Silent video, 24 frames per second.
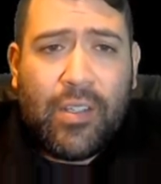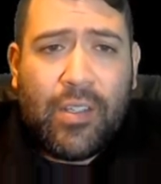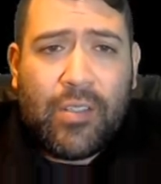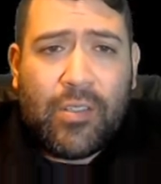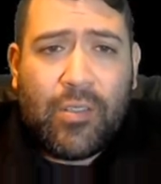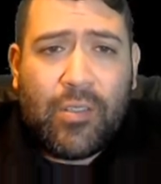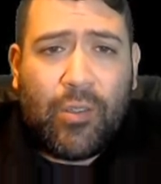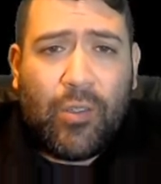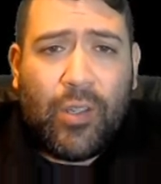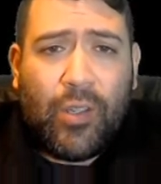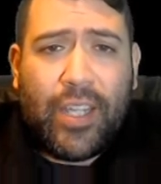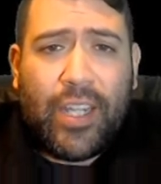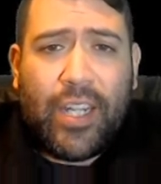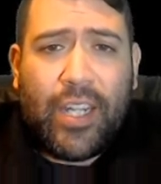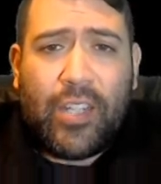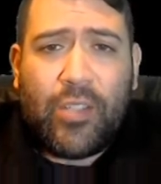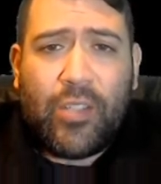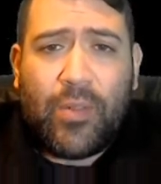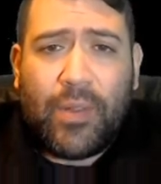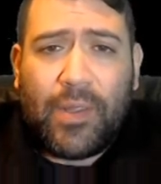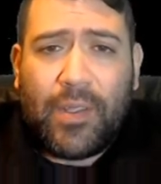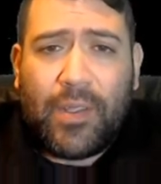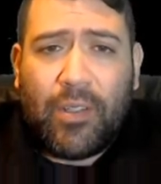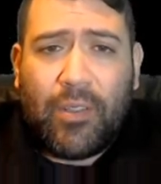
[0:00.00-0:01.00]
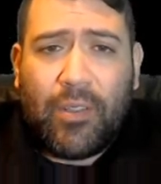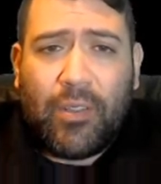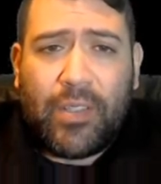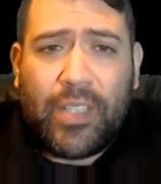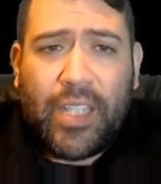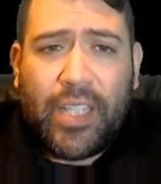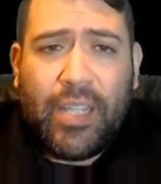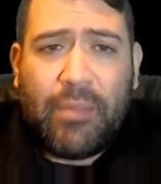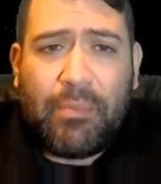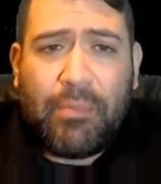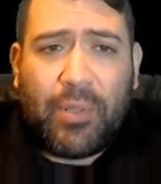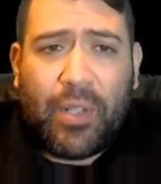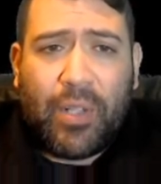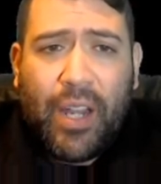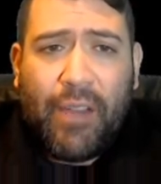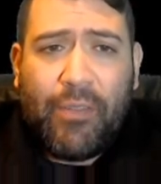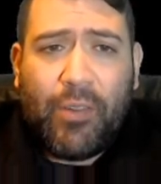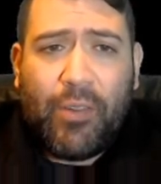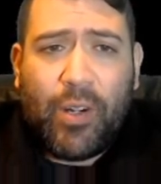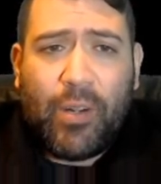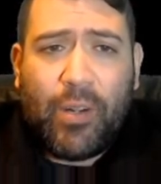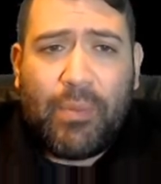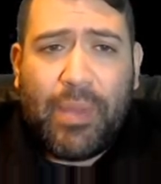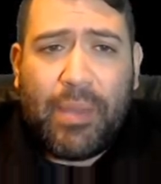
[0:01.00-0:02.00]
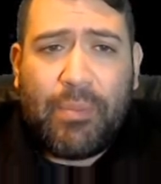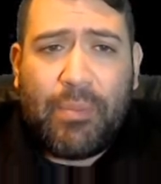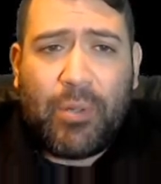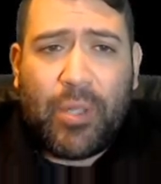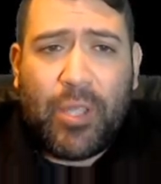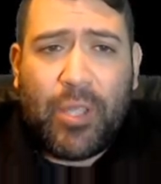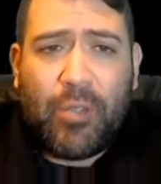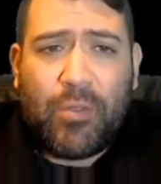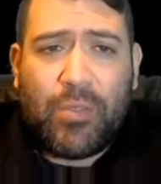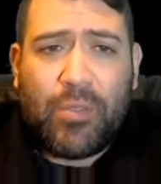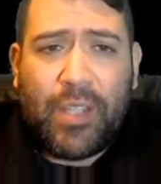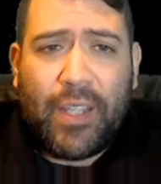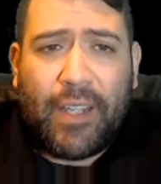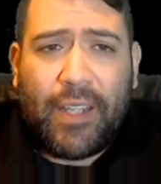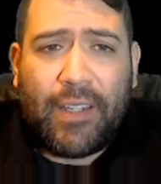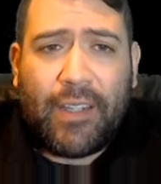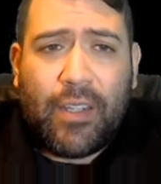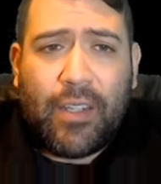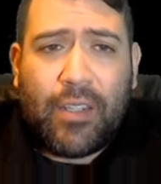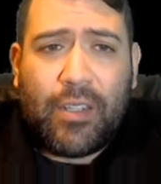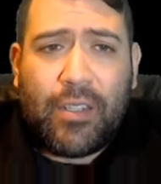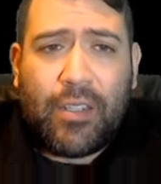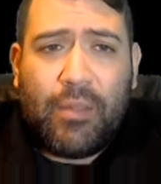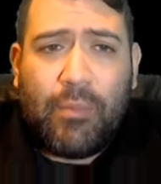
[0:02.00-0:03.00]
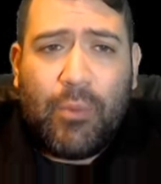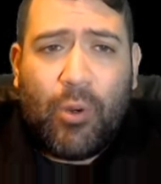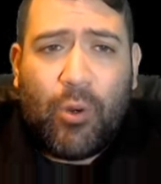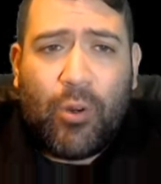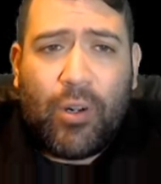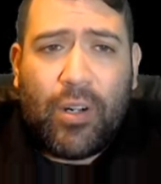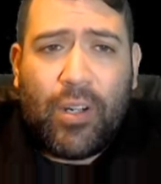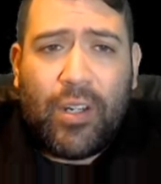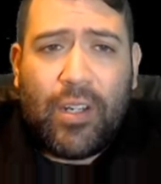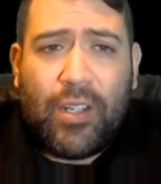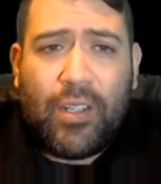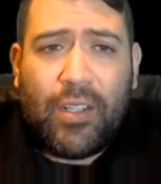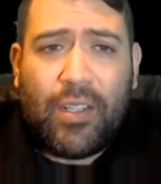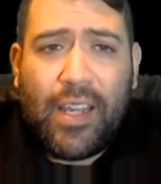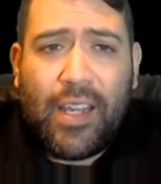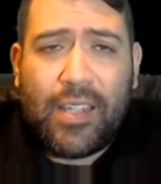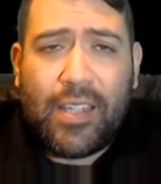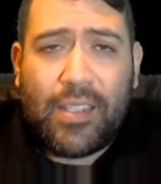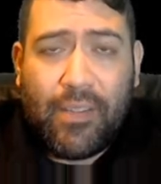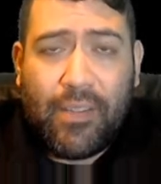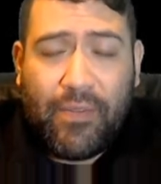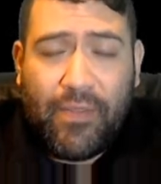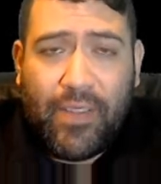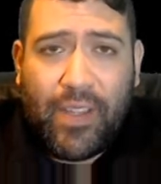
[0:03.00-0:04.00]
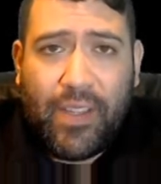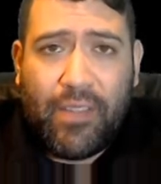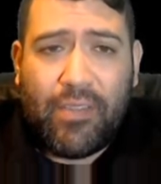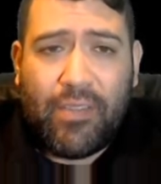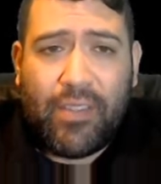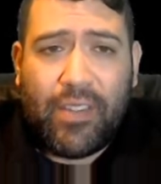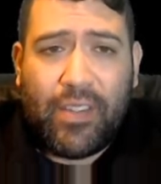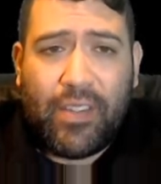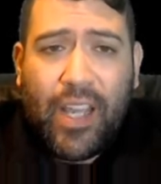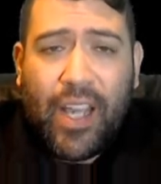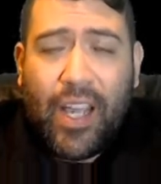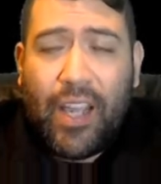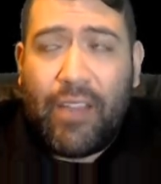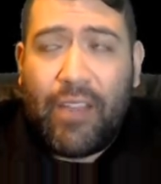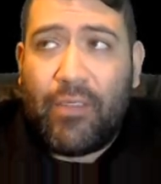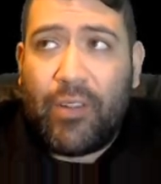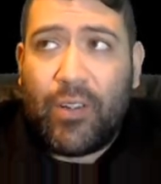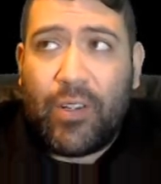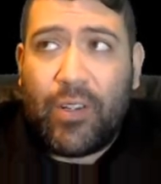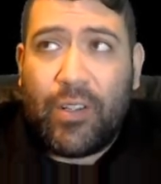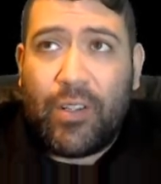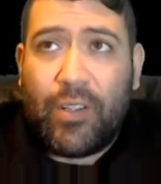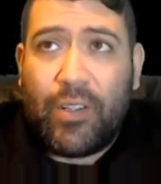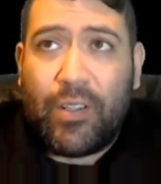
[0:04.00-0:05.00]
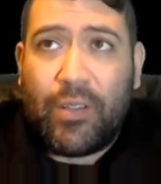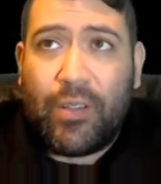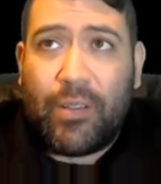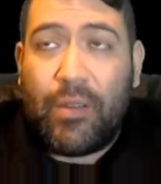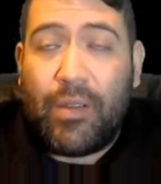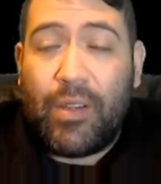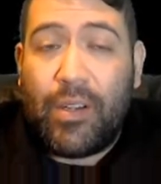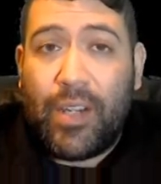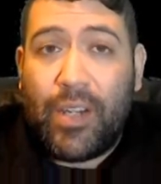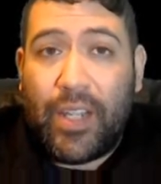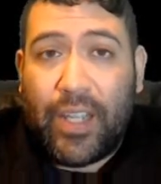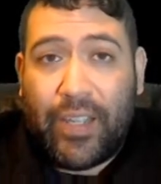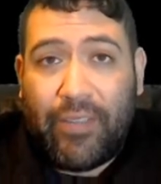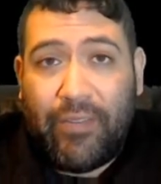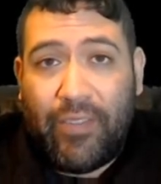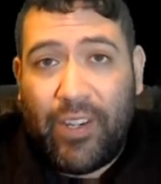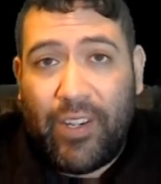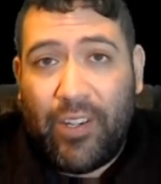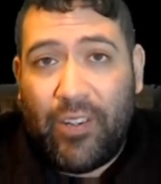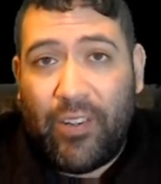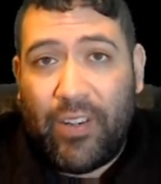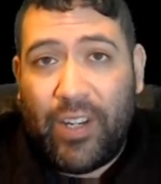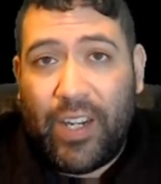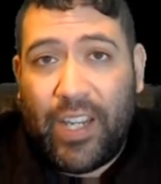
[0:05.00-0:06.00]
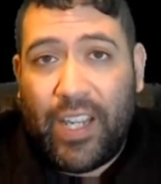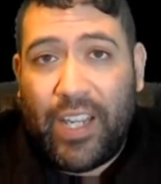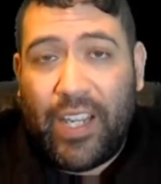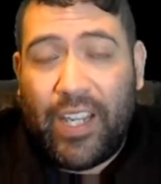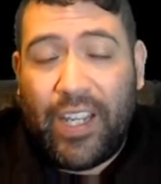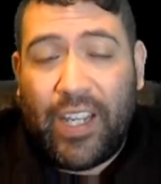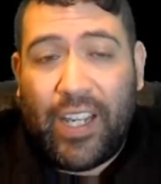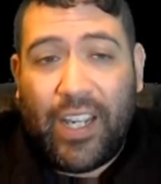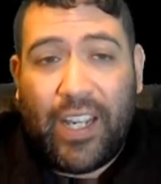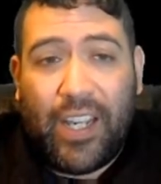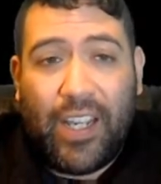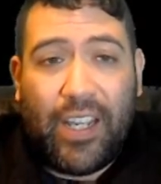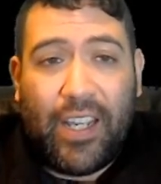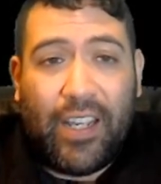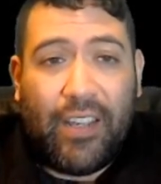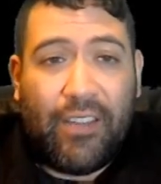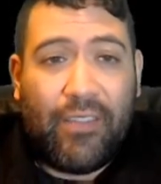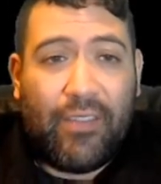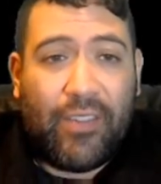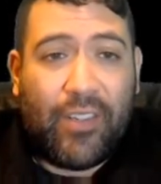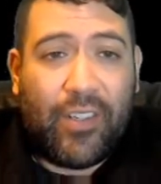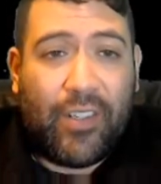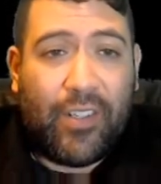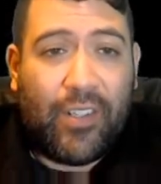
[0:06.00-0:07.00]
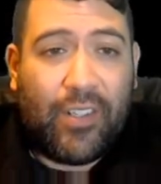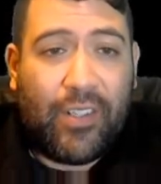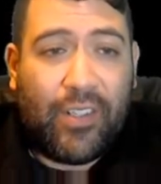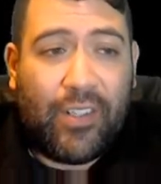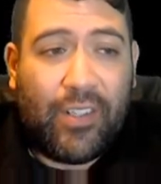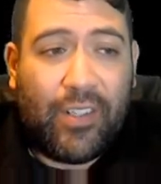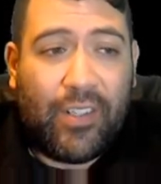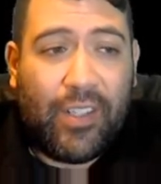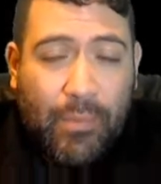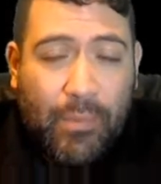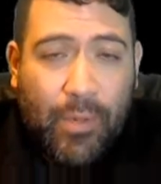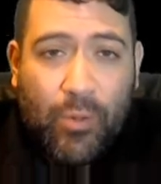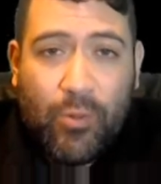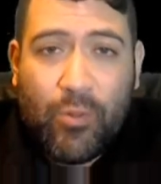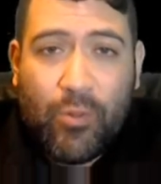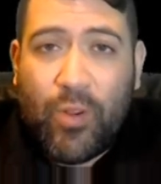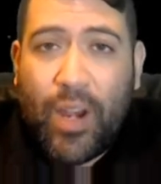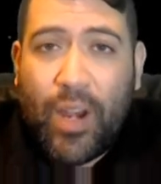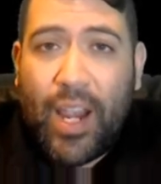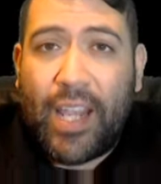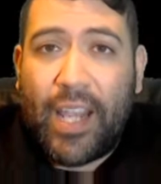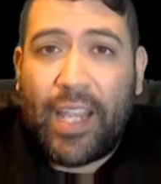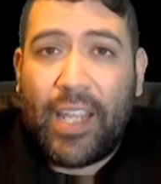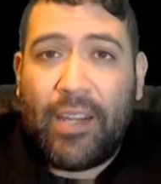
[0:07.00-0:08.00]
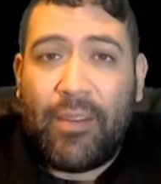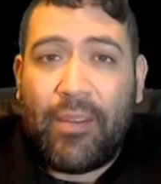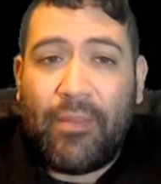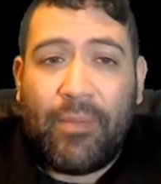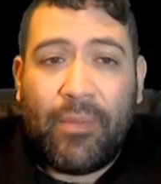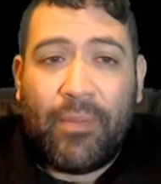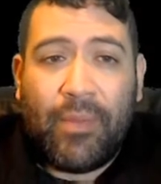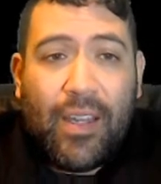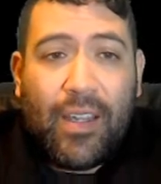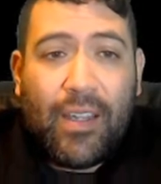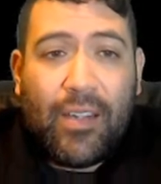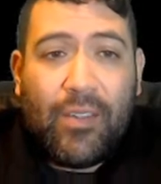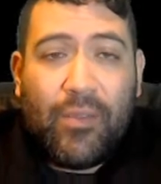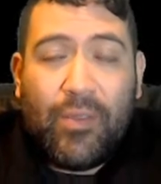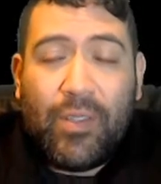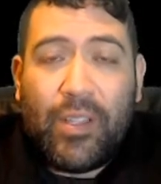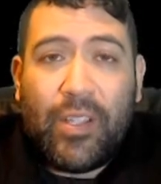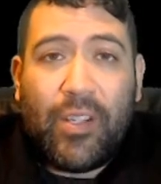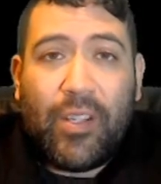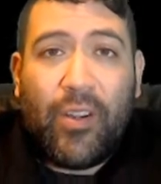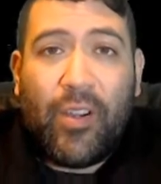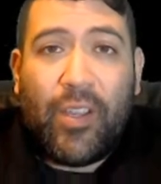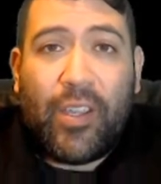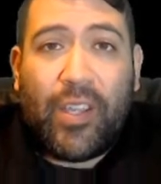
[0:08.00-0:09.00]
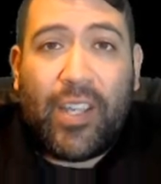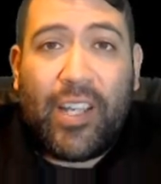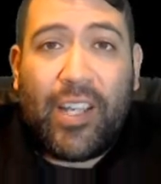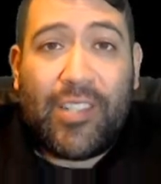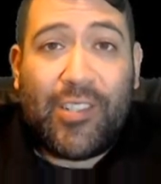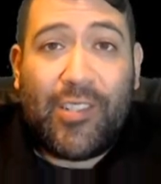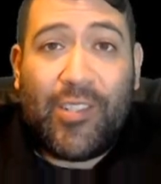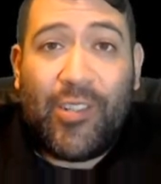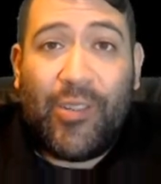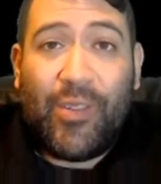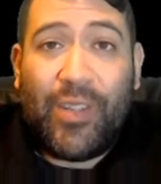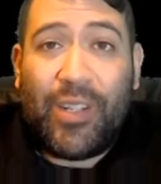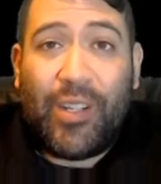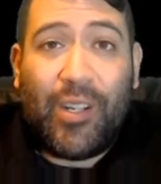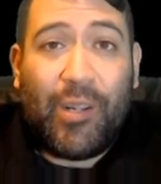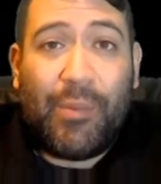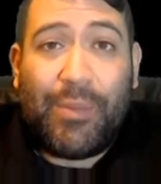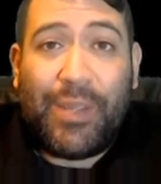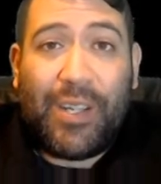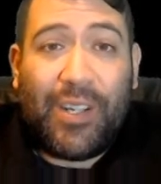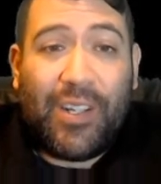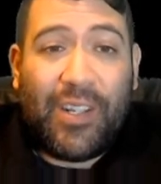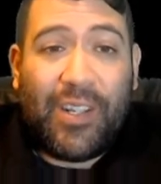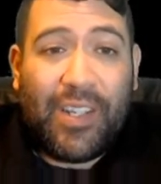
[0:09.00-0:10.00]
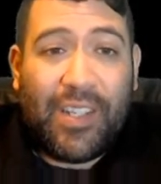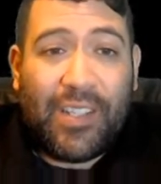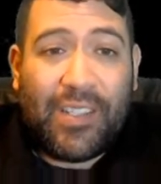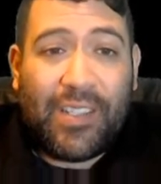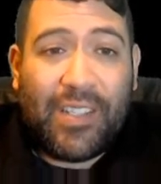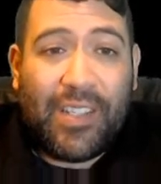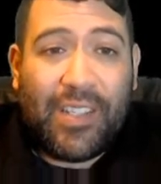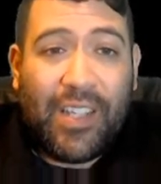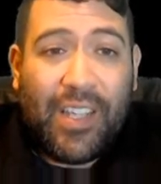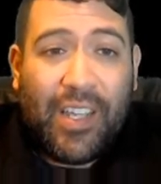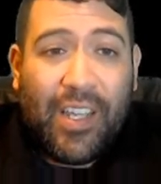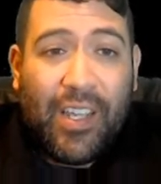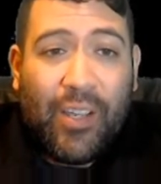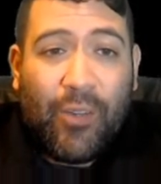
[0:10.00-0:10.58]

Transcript: So looking into it a little deeper, I've heard people using Gamora as a 5th. I've heard Nick Fury. I've heard Moondragon. I don't really know how you guys do it, I'll be honest.